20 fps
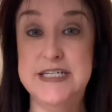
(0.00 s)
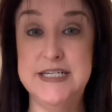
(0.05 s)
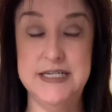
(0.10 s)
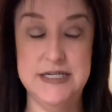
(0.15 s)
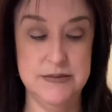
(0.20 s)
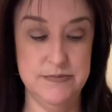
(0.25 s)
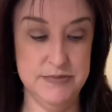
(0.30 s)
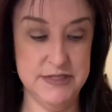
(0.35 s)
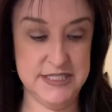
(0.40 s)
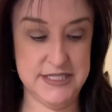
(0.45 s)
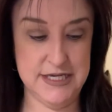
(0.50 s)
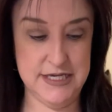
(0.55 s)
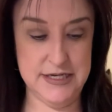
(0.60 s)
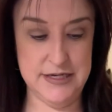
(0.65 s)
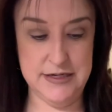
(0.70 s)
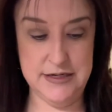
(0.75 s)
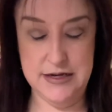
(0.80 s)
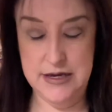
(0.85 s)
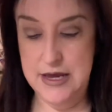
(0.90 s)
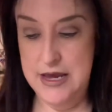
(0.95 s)

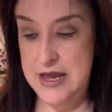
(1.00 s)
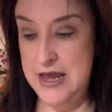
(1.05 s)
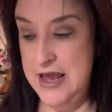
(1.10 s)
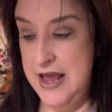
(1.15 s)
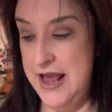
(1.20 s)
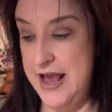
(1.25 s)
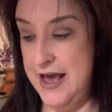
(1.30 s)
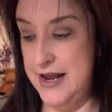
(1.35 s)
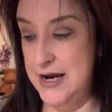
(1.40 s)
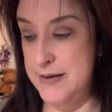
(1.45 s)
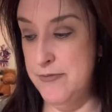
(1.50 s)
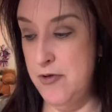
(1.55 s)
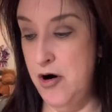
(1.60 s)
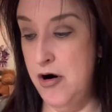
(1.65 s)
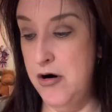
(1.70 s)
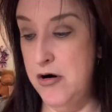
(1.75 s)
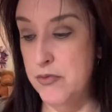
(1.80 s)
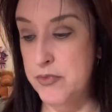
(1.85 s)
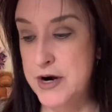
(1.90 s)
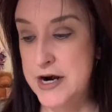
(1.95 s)
DMC and I'm
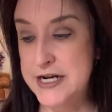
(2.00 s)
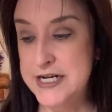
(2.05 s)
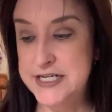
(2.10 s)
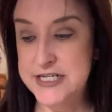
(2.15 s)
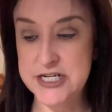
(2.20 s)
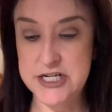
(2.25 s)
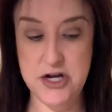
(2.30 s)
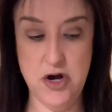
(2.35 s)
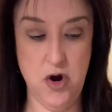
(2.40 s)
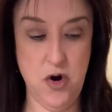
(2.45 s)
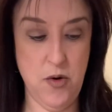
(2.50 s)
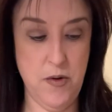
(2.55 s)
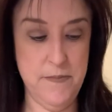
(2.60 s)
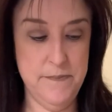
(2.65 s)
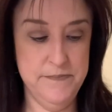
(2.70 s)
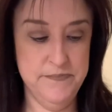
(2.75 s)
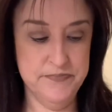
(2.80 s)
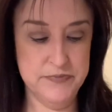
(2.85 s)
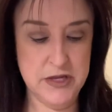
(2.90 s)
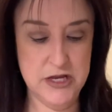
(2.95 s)
all ready to go.
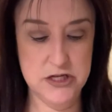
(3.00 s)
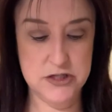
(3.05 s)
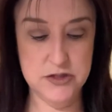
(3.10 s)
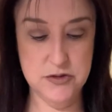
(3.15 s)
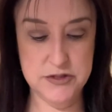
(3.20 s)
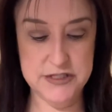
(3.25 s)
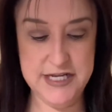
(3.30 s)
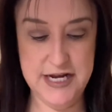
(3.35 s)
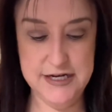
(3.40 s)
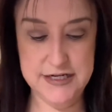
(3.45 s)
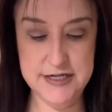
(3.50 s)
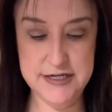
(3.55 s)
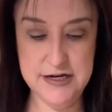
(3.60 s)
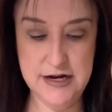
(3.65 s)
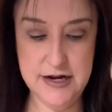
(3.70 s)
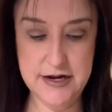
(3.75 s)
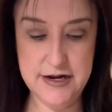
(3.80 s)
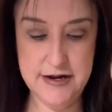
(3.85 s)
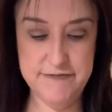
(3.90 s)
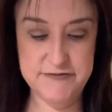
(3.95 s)
So Sandy and
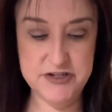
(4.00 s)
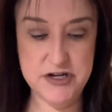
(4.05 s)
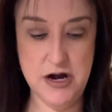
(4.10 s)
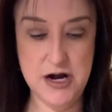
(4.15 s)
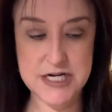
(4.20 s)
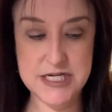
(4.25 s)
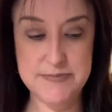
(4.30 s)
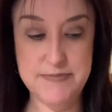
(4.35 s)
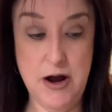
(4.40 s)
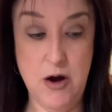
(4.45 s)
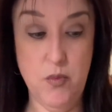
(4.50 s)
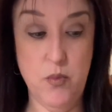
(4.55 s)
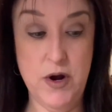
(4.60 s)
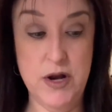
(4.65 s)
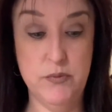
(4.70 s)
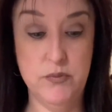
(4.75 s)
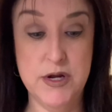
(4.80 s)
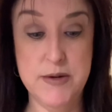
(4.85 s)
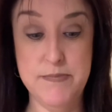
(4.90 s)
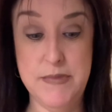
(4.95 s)
I have talked about
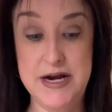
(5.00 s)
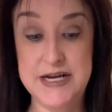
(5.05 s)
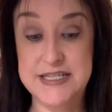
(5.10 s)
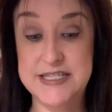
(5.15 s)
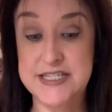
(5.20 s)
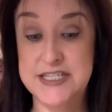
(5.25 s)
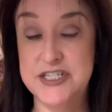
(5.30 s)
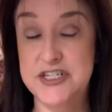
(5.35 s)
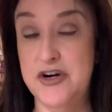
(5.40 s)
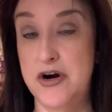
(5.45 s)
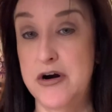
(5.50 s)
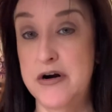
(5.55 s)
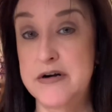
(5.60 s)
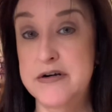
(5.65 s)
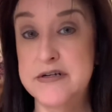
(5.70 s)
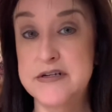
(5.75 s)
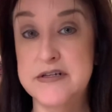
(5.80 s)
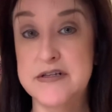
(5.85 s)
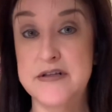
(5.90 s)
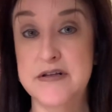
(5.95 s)
when we might
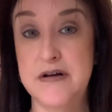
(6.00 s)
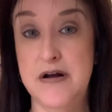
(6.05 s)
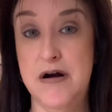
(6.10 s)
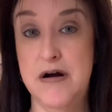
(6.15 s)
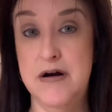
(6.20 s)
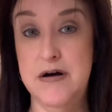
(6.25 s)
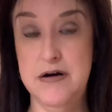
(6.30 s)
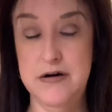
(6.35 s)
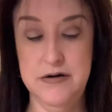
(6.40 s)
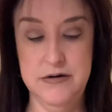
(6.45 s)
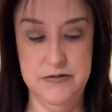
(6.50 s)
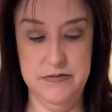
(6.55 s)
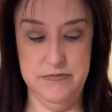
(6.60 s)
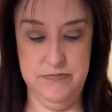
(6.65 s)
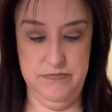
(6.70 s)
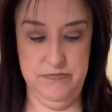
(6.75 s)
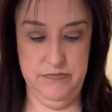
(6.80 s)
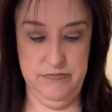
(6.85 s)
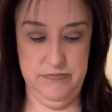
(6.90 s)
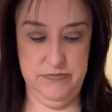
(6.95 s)
start our
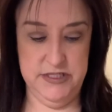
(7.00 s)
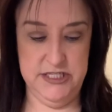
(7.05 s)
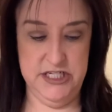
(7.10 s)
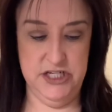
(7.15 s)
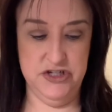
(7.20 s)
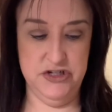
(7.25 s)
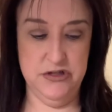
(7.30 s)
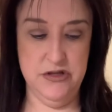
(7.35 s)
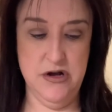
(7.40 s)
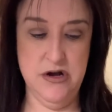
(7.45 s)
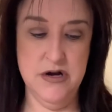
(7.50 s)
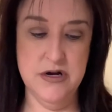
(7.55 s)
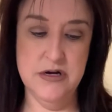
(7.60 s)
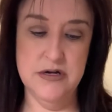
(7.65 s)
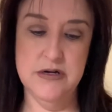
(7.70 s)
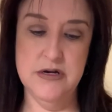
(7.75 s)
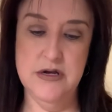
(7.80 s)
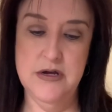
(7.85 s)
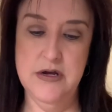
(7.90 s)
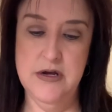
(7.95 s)
stitch
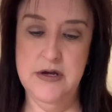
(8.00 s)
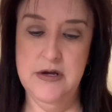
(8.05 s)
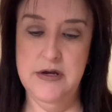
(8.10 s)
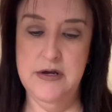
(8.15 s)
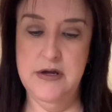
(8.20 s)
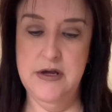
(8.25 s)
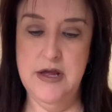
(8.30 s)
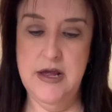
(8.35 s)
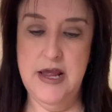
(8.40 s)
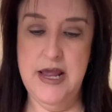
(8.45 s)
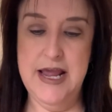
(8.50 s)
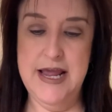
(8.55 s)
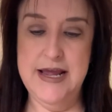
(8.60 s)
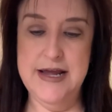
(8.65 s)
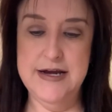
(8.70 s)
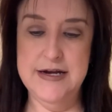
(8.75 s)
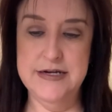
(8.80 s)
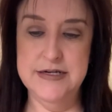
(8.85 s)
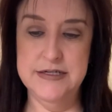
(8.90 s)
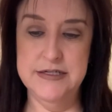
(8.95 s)
along
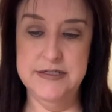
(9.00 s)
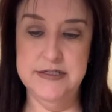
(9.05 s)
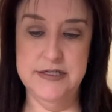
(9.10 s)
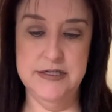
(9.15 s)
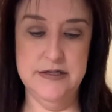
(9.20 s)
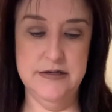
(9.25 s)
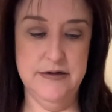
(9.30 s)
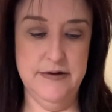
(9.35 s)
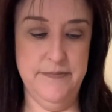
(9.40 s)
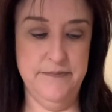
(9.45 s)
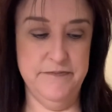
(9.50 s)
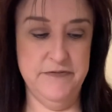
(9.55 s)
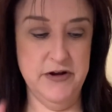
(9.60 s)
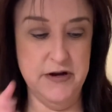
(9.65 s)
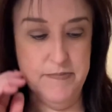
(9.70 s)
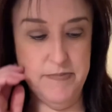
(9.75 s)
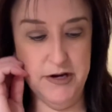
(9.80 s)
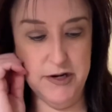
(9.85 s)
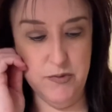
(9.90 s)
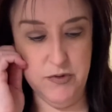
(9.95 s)
and if
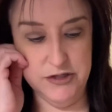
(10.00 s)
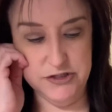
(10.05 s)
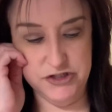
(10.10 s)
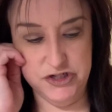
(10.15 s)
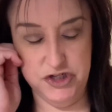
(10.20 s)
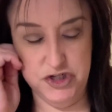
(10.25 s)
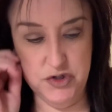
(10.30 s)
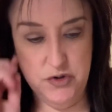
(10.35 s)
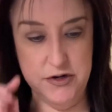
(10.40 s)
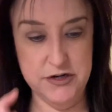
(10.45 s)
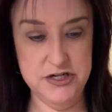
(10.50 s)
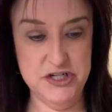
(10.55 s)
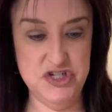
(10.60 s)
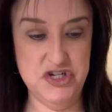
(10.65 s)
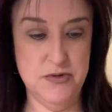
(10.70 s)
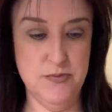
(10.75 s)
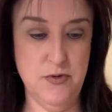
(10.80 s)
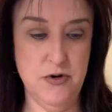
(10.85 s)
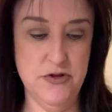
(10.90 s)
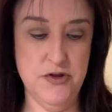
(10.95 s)
anybody wants to join us,
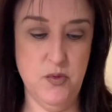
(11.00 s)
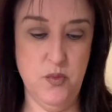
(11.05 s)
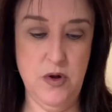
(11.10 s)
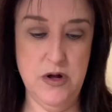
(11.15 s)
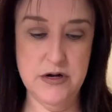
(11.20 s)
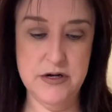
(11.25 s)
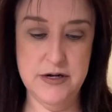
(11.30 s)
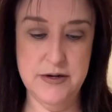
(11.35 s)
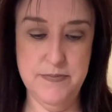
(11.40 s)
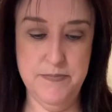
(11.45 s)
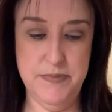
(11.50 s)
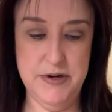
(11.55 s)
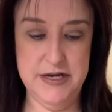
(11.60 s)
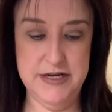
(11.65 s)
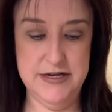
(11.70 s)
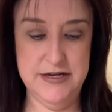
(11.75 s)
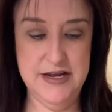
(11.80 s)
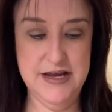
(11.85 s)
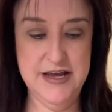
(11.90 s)
you're more than welcome, but